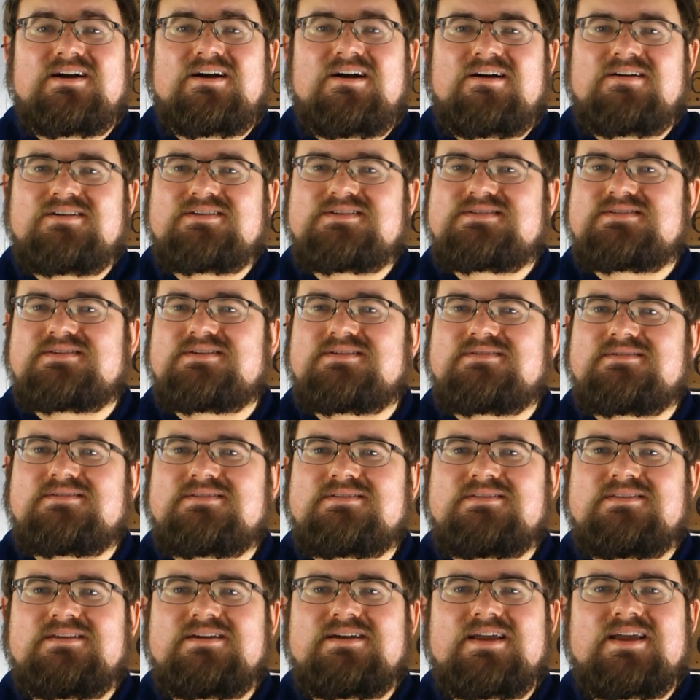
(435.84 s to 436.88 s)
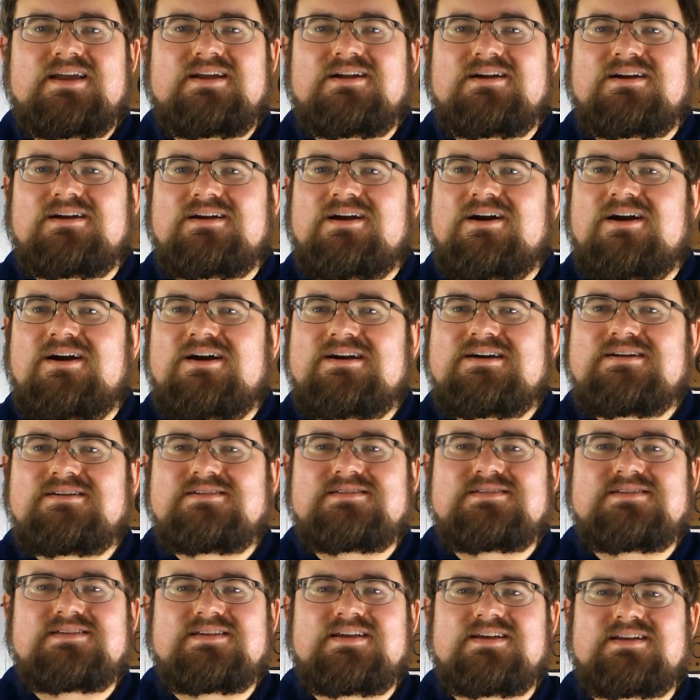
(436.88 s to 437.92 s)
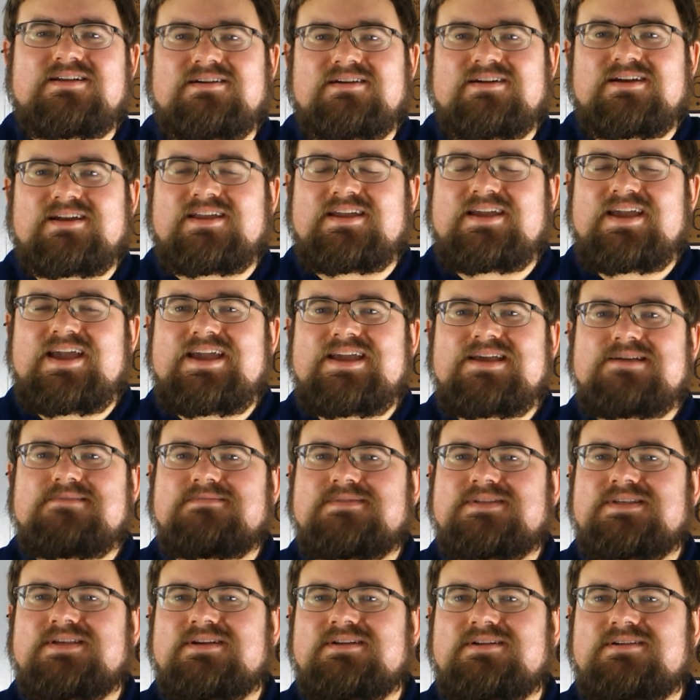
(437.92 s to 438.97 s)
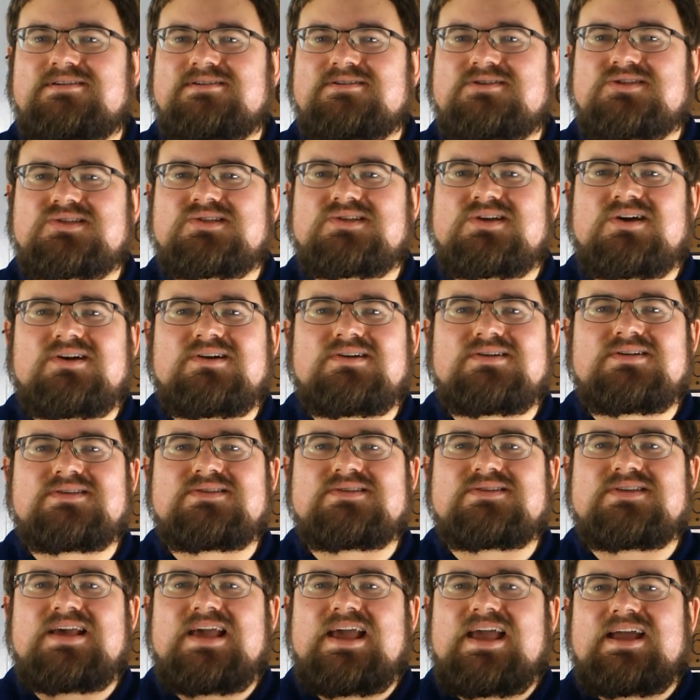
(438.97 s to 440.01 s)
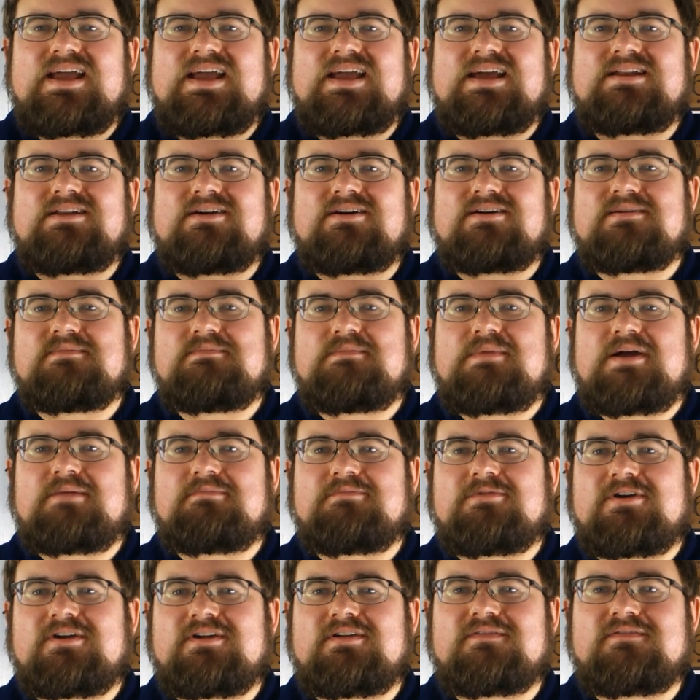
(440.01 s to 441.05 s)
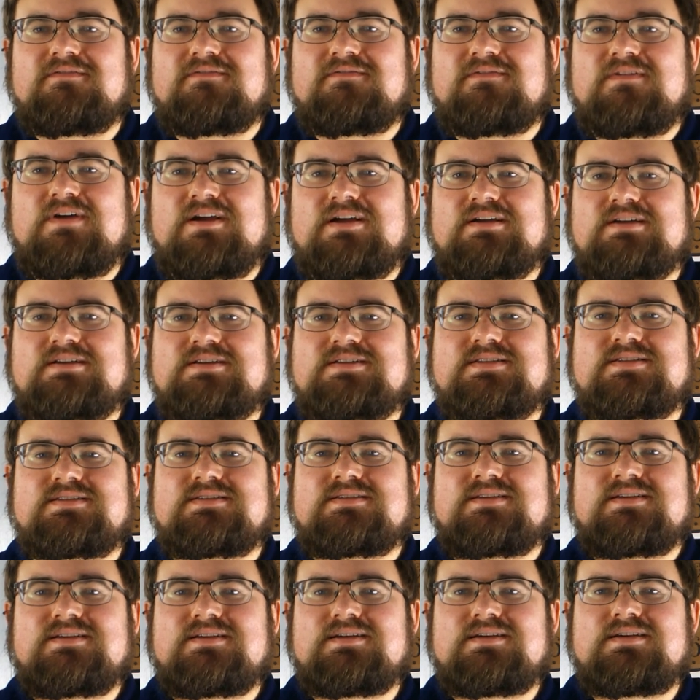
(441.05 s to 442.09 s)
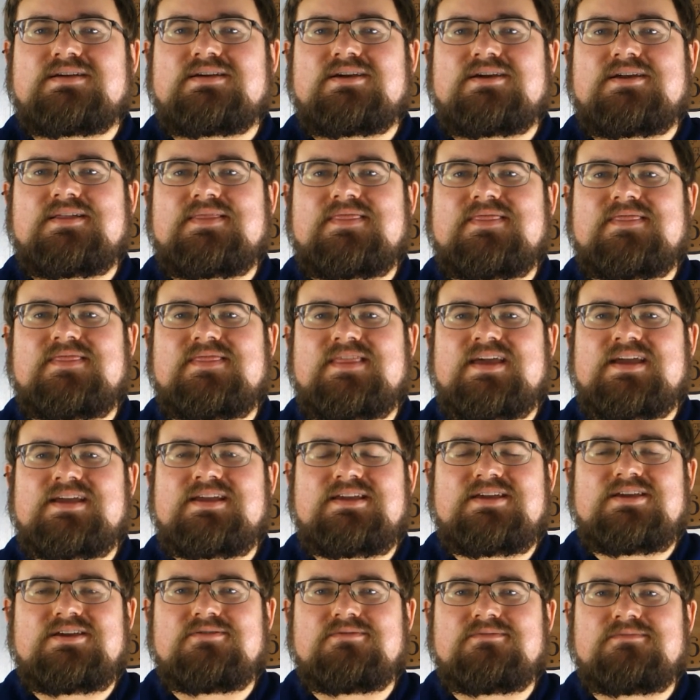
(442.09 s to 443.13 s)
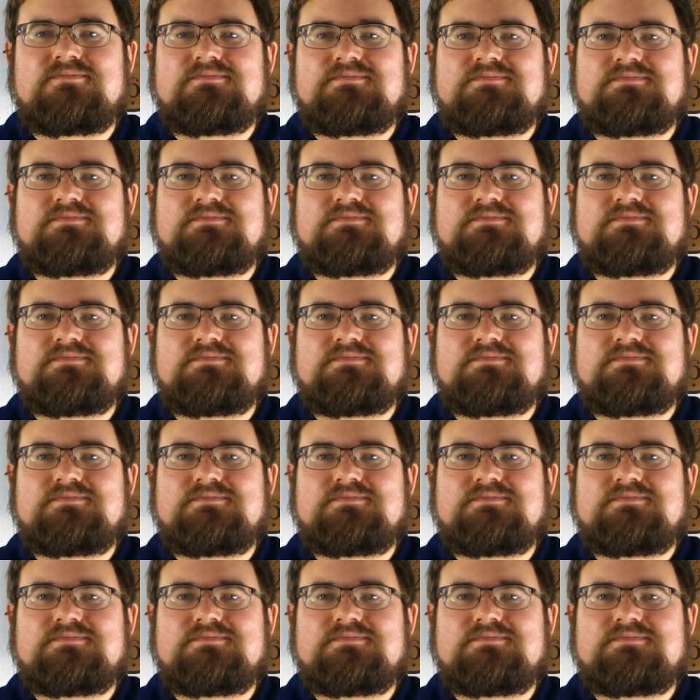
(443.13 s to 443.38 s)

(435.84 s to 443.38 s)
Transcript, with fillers: Also, look at our arts and our games and our songs and our memory verse. Thank you.